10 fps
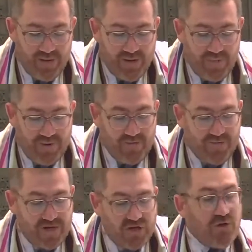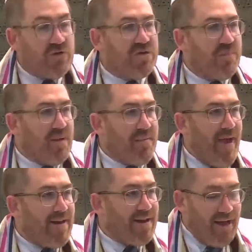But if we choose to be
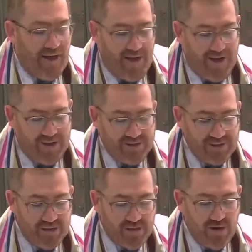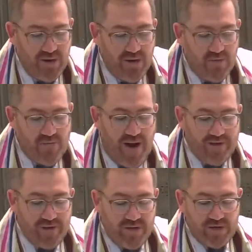mankind
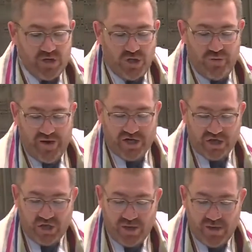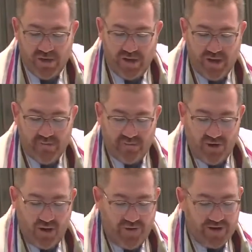rather than Jewish and
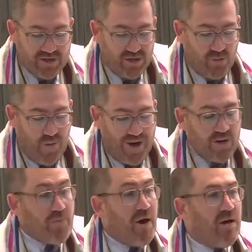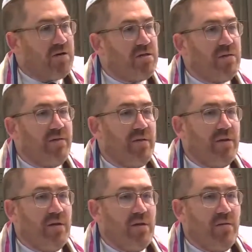blow into the wider part,
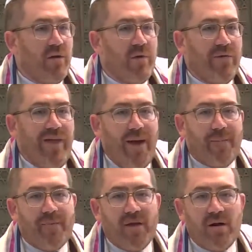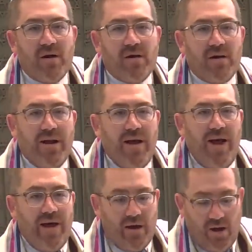we will not be heard
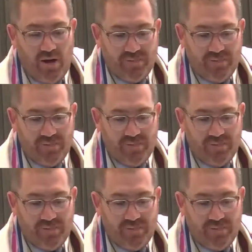at all.